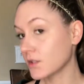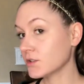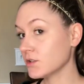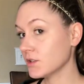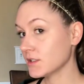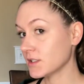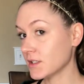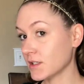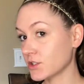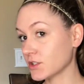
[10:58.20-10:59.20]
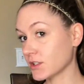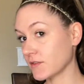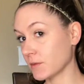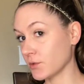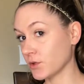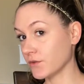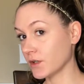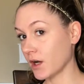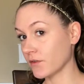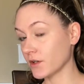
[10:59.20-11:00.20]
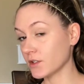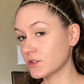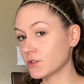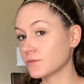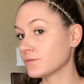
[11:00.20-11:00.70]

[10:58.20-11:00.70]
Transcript: So you can see that it just gives a beautiful coverage.